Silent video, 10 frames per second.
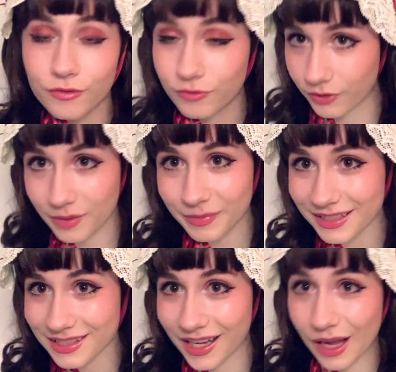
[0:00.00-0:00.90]
For the
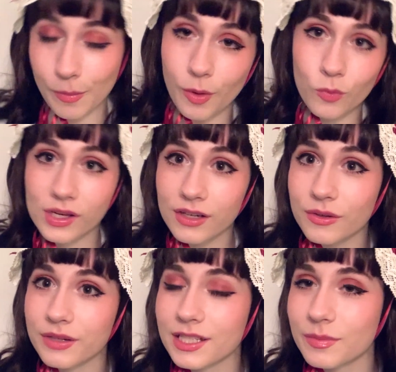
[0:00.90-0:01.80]
meantime, we are
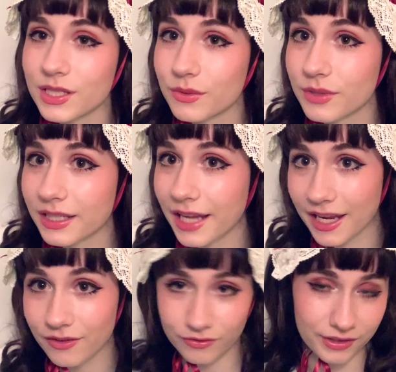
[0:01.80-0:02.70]
going to be doing
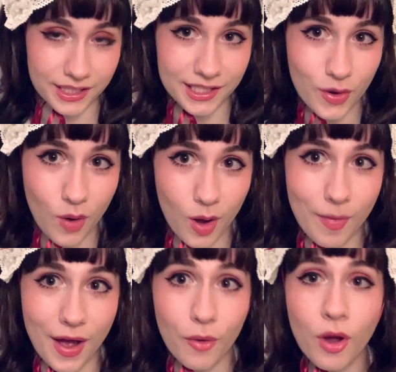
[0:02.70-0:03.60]
a video
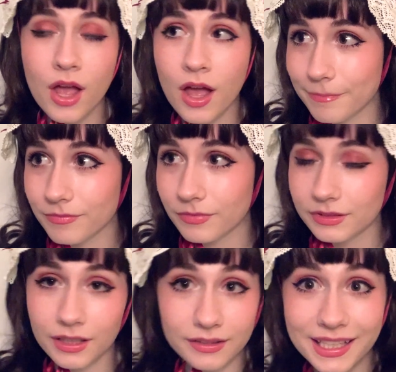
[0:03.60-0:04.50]
about
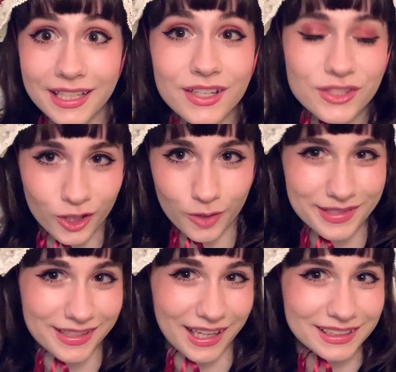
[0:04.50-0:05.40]
Lolita
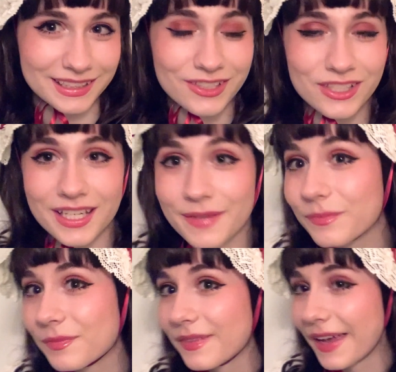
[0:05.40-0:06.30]
terminology.
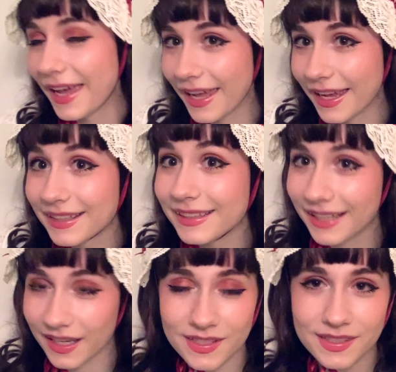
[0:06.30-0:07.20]
And
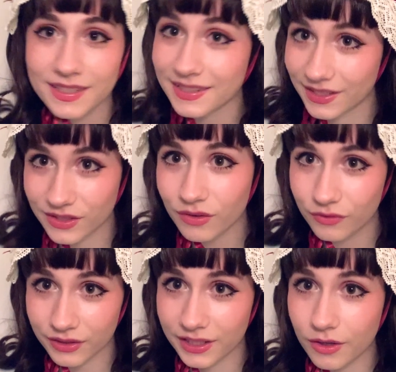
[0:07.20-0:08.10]
yes, this is a
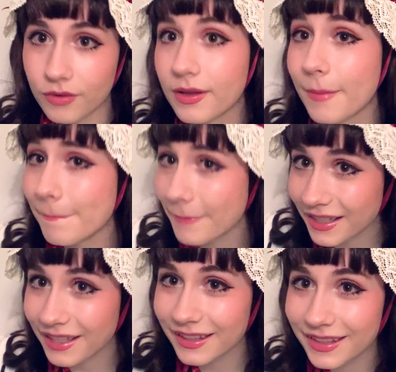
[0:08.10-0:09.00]
video that
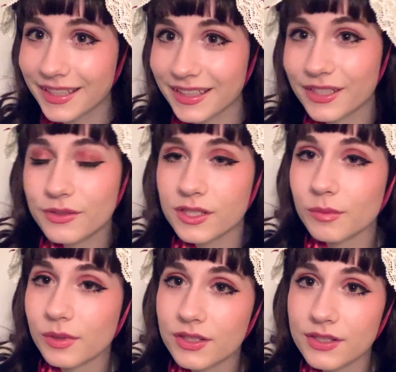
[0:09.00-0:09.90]
many Lolita
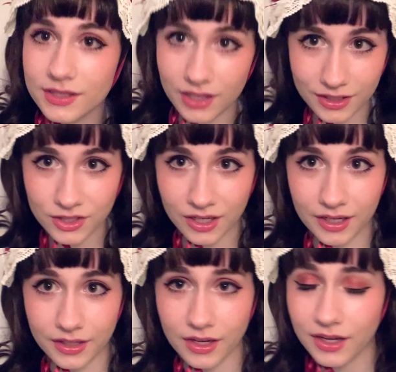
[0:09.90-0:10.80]
YouTubers touch
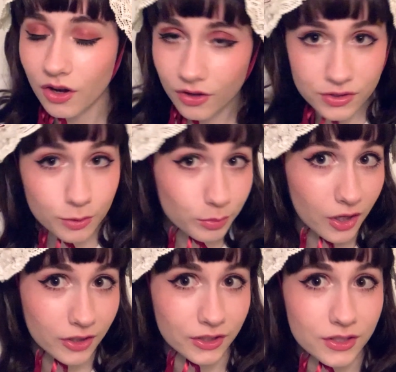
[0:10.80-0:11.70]
on, and also
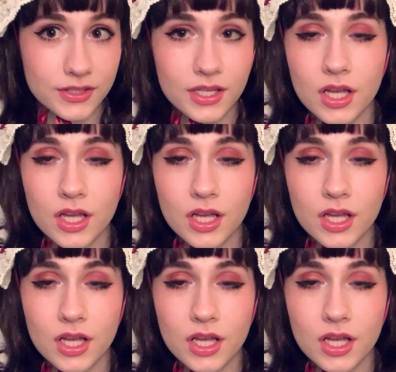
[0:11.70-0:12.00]
bloggers.